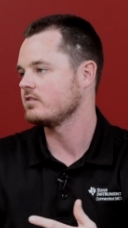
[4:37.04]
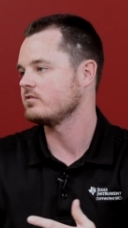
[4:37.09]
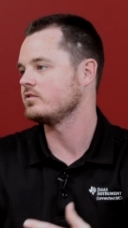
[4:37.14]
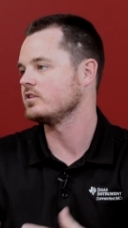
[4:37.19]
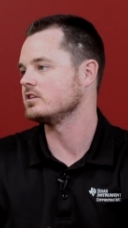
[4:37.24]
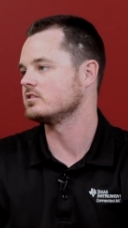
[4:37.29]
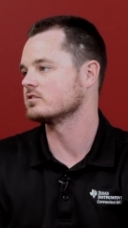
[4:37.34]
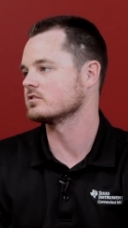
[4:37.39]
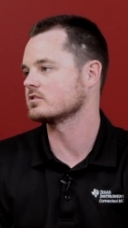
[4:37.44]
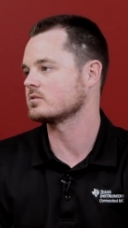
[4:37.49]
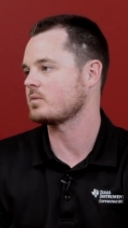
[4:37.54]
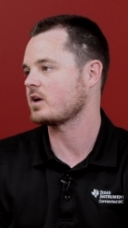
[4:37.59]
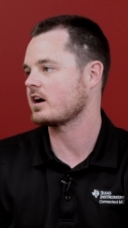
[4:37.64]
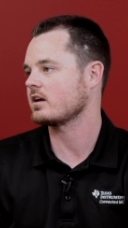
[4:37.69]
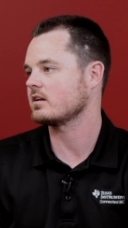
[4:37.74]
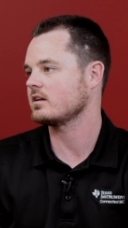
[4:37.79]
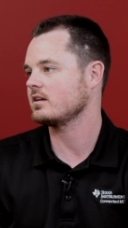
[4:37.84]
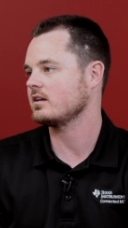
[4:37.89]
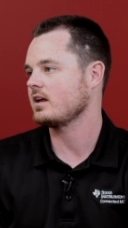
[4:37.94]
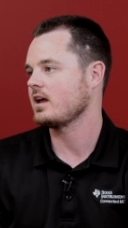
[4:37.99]
features
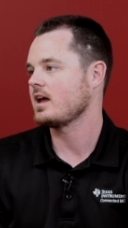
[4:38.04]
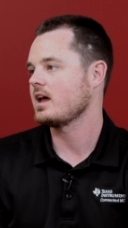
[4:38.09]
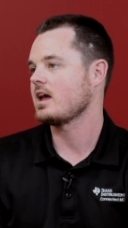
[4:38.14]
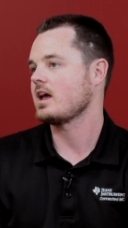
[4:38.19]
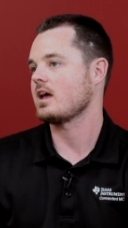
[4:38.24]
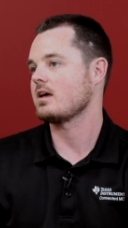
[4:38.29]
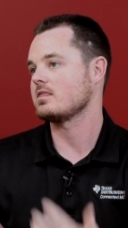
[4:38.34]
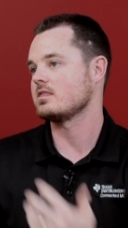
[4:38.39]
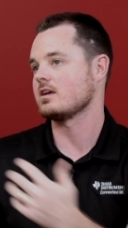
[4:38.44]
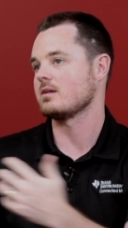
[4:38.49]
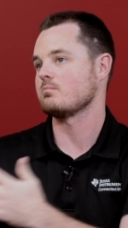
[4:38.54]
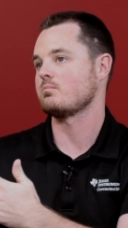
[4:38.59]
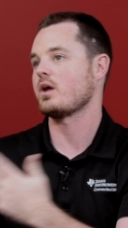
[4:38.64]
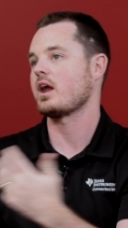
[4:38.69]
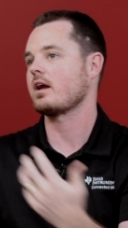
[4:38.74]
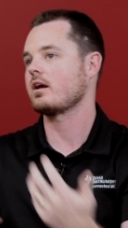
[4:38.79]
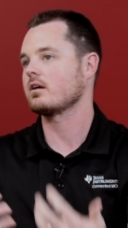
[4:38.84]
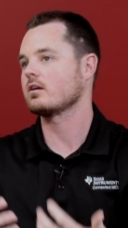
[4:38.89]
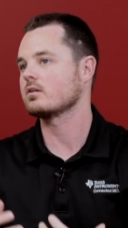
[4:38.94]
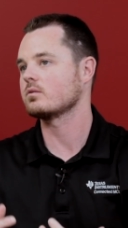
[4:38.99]
about exactly. it. Yep. Then
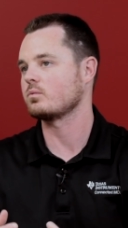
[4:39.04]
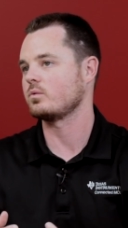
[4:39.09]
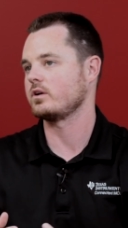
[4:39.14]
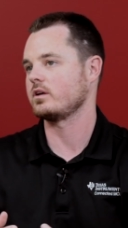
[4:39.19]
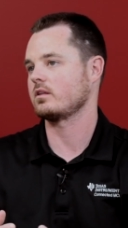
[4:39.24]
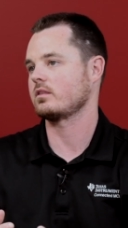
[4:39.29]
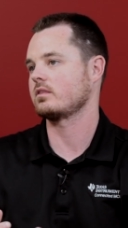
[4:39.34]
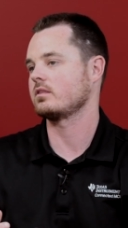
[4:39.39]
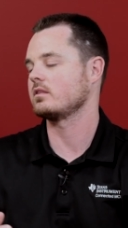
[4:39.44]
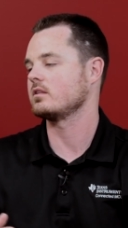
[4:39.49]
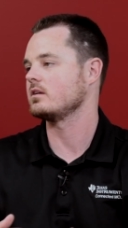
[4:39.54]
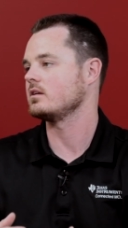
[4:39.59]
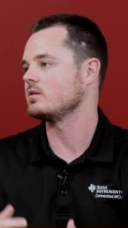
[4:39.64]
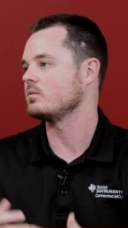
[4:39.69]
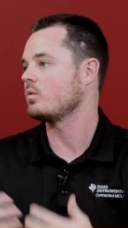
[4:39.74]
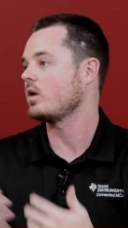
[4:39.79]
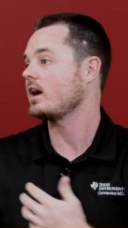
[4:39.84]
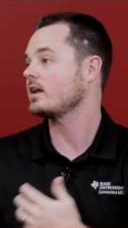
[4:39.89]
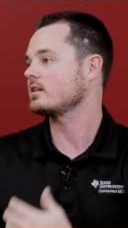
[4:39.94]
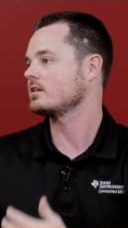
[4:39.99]
paired with the
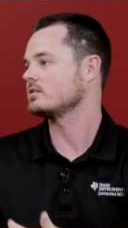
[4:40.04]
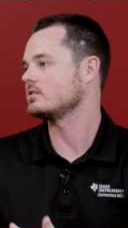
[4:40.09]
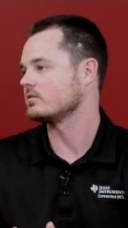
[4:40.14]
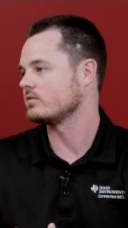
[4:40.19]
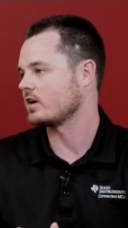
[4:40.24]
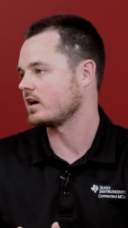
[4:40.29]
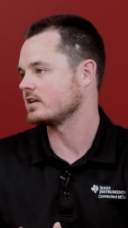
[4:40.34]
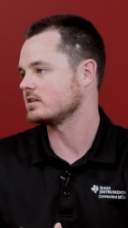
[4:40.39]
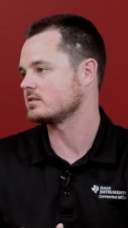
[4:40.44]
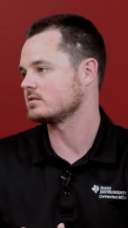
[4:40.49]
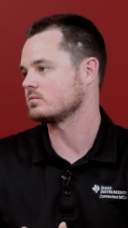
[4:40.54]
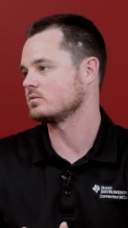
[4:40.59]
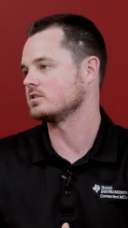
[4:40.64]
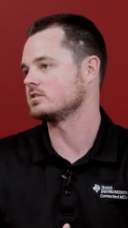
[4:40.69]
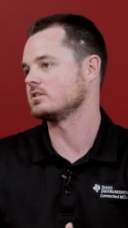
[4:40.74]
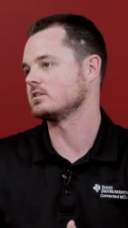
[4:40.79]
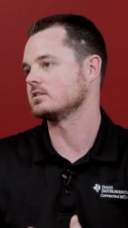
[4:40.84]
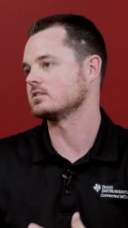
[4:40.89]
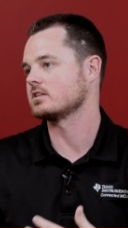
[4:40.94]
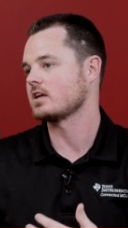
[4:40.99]
WiLink device,
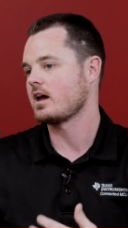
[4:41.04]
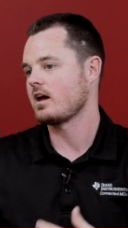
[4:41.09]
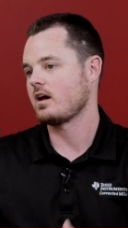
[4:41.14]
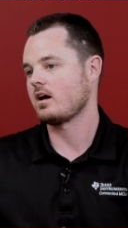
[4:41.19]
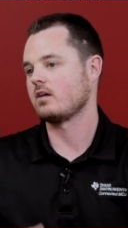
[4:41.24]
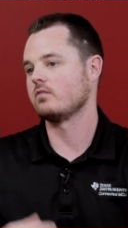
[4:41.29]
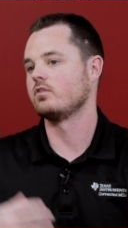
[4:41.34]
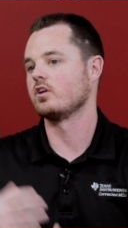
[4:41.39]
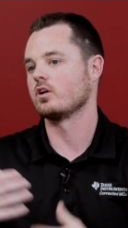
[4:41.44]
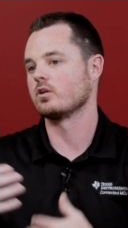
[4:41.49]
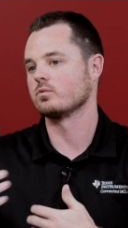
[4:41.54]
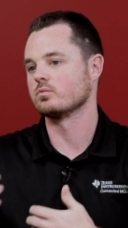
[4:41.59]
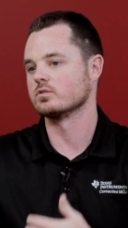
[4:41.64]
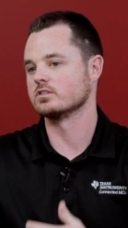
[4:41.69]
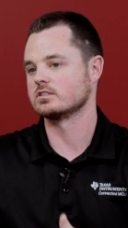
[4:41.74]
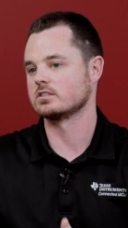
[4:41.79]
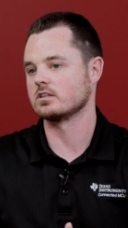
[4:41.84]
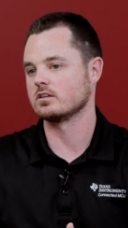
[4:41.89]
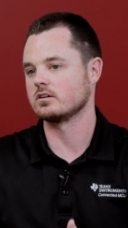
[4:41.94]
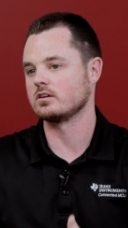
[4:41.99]
which is a very
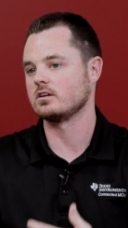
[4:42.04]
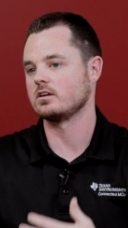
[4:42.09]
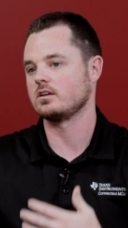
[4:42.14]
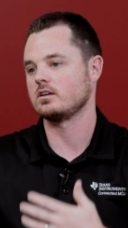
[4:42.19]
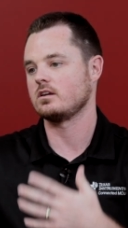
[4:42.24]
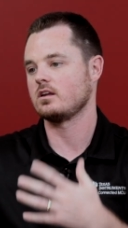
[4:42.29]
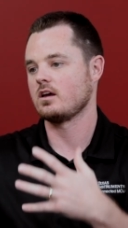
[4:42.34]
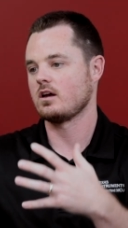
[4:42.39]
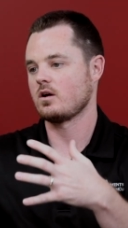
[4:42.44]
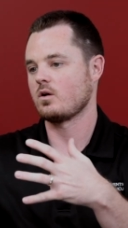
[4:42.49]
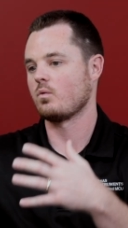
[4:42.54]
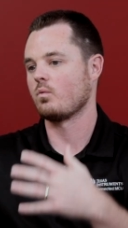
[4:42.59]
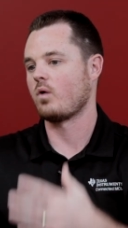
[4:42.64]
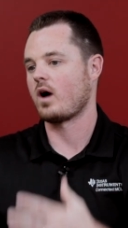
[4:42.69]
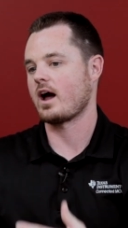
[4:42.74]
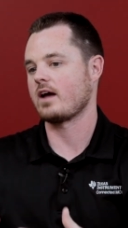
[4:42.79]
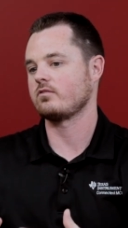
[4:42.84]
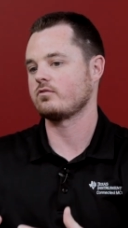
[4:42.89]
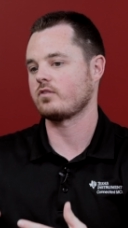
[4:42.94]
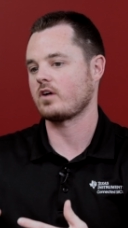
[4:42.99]
resilient
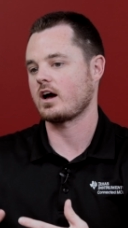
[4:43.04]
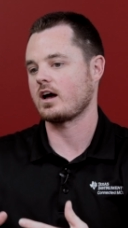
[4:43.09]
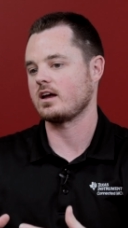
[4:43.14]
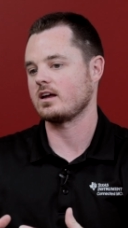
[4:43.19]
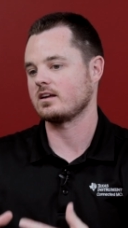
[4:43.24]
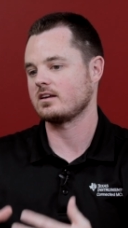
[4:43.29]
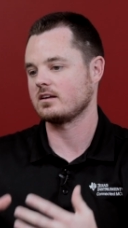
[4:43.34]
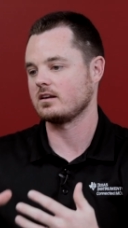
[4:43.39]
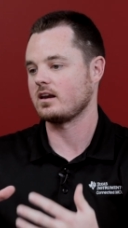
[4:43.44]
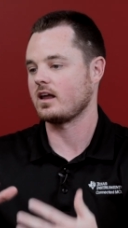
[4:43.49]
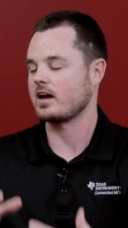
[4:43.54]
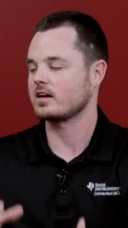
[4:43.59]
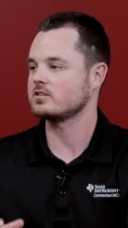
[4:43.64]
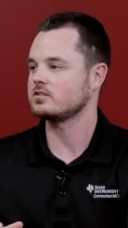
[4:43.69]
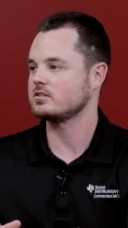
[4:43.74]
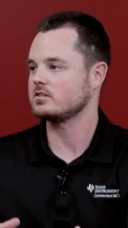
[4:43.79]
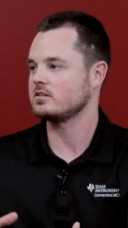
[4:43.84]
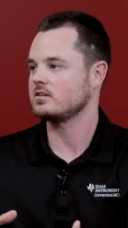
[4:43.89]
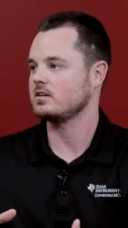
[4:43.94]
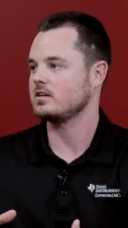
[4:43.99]
Wi-Fi
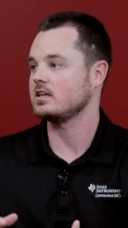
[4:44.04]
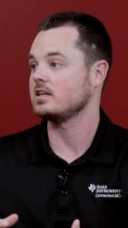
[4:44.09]
connection,